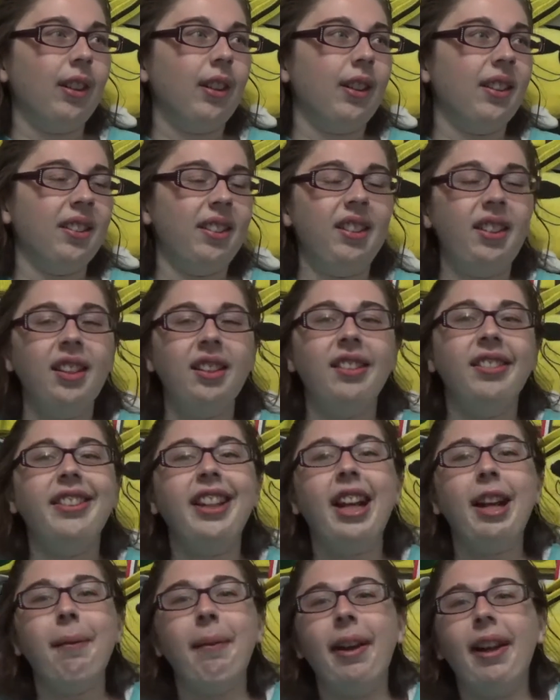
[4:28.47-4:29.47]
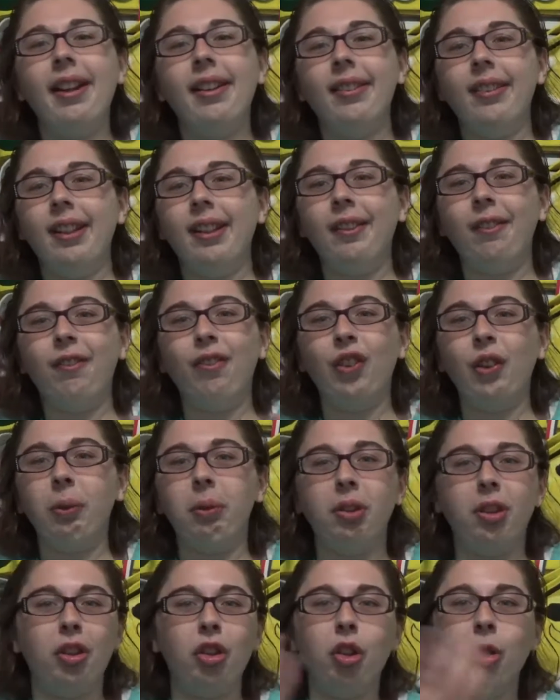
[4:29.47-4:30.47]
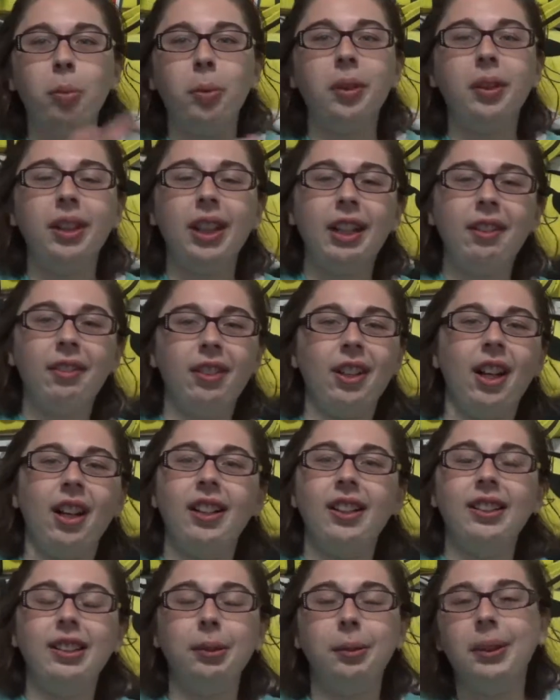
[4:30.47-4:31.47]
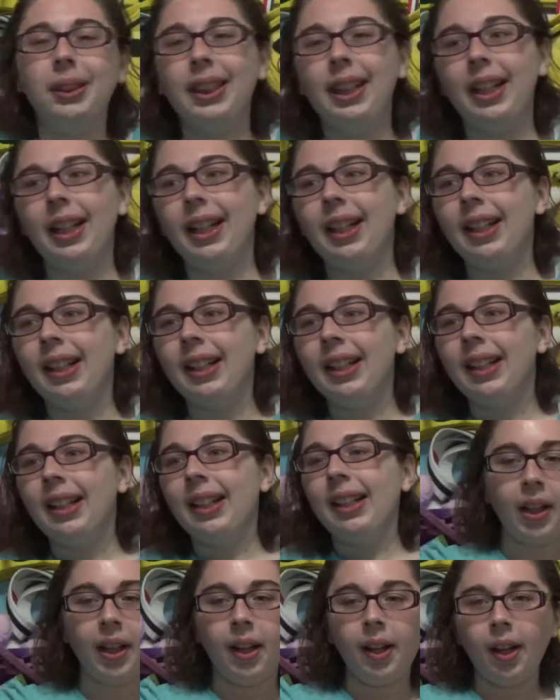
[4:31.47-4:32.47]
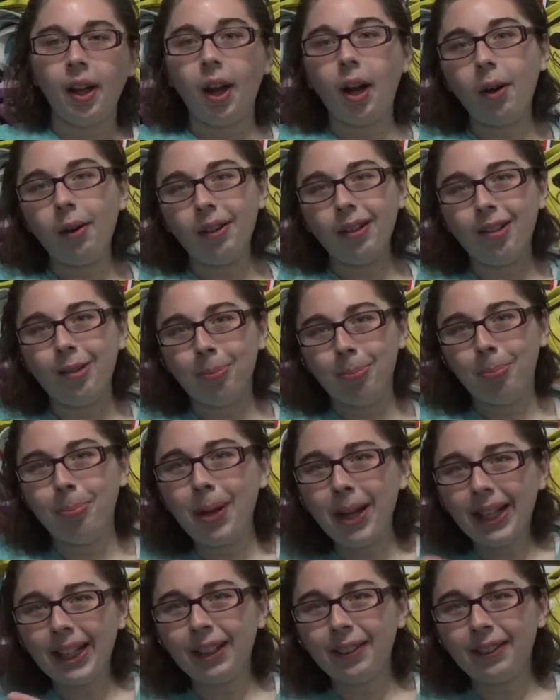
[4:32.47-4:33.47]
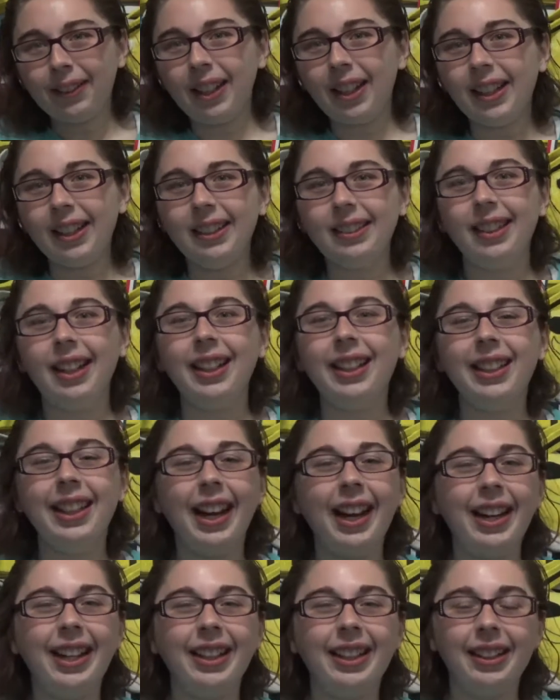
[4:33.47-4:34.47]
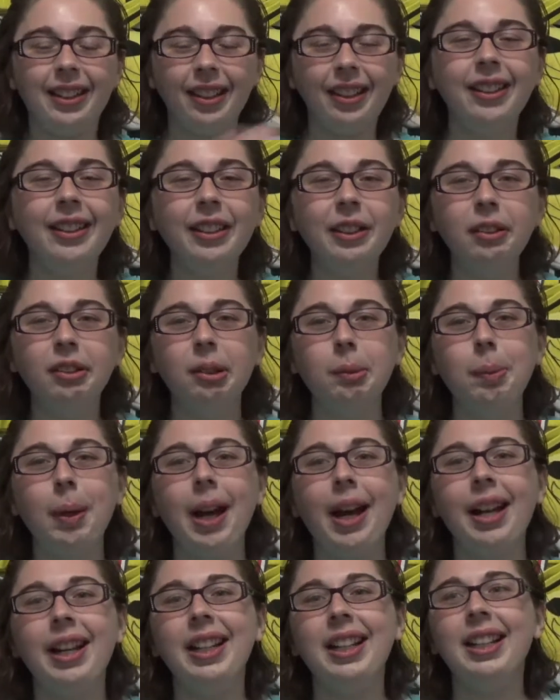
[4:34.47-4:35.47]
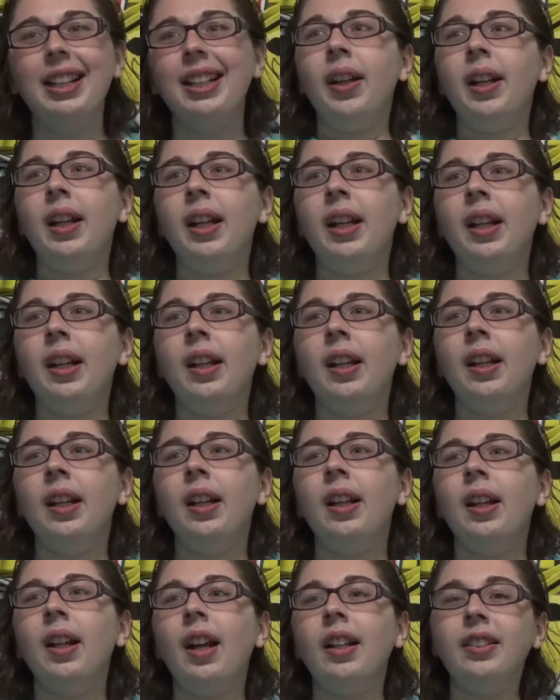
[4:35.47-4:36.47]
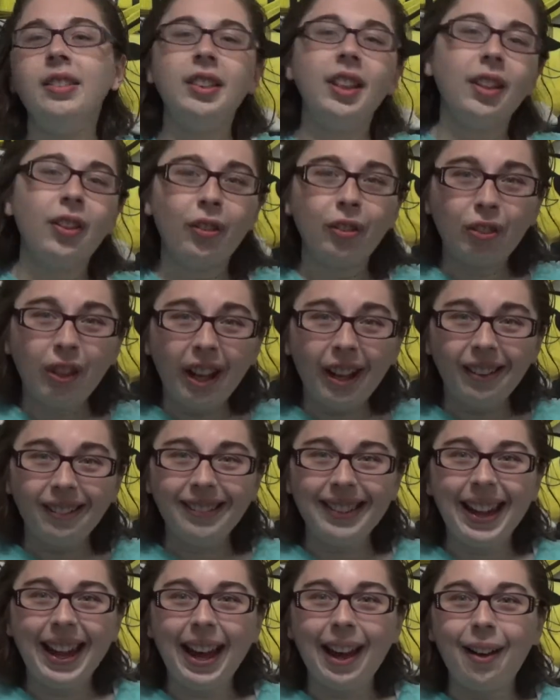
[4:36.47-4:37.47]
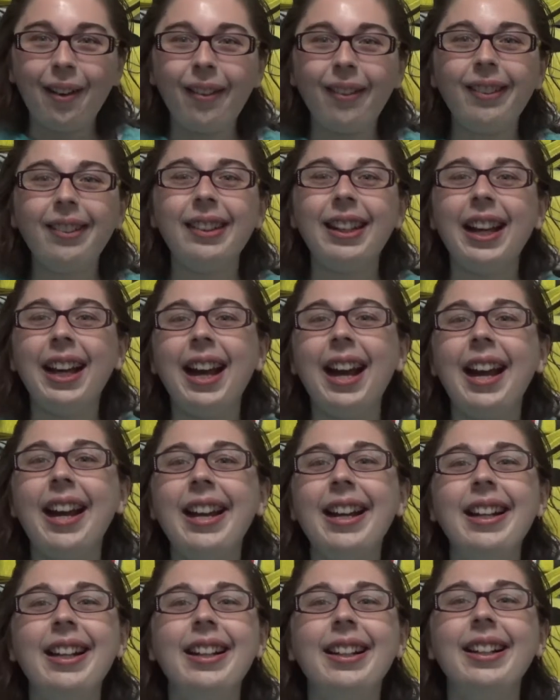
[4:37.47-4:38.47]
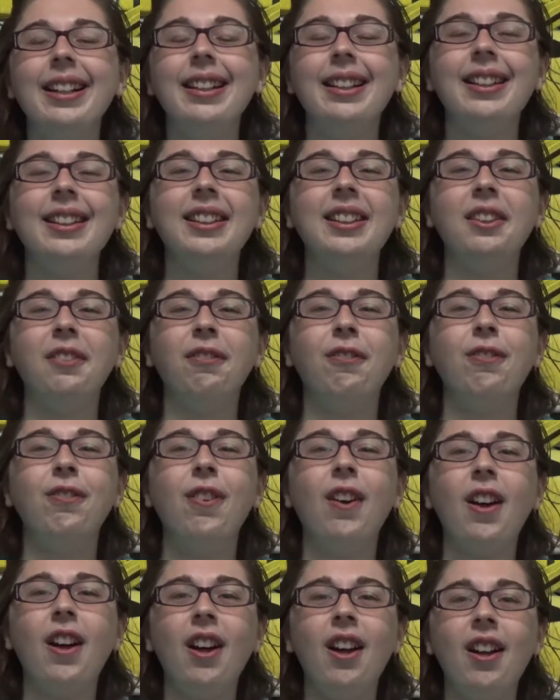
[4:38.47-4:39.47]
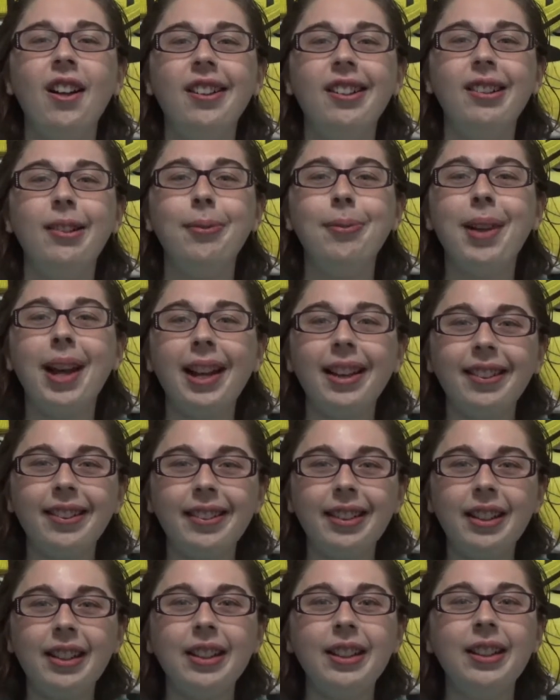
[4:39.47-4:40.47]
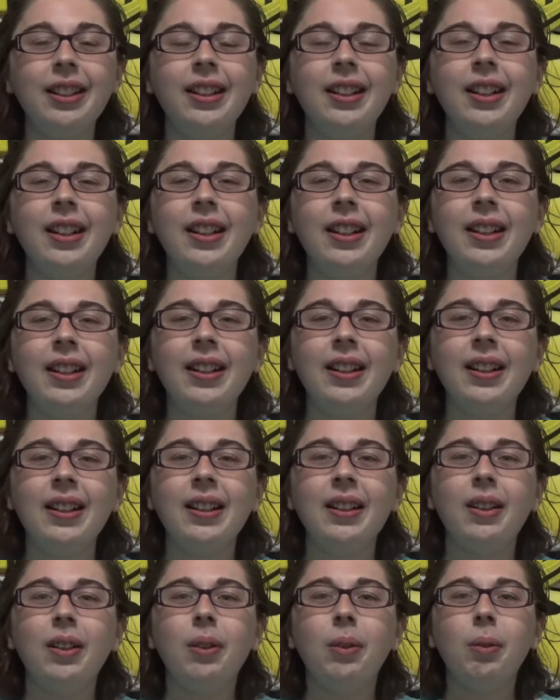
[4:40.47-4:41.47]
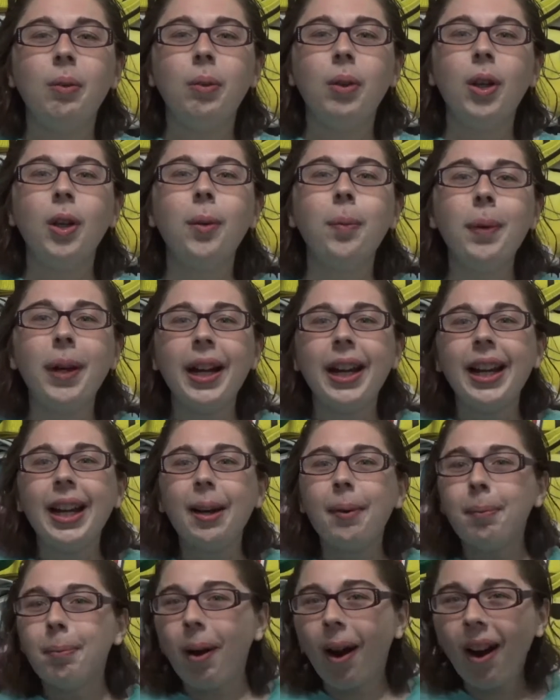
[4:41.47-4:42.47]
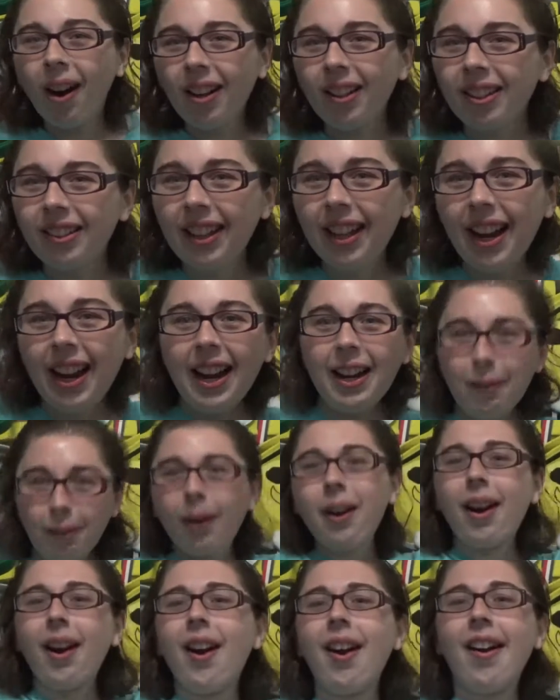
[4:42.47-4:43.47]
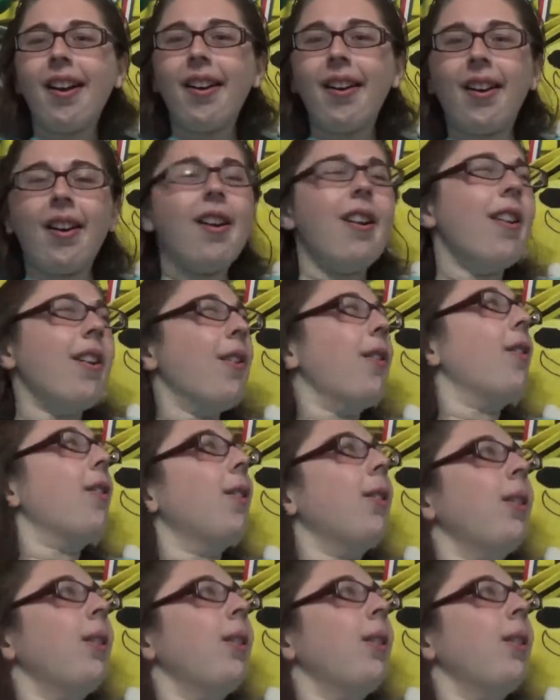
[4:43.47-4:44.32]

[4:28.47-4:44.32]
it's still the same as if it was a normal day of college and whatnot. Oh, and speaking of college, I got good news about it. I just found out that the fall semester we'll be in person! Woo!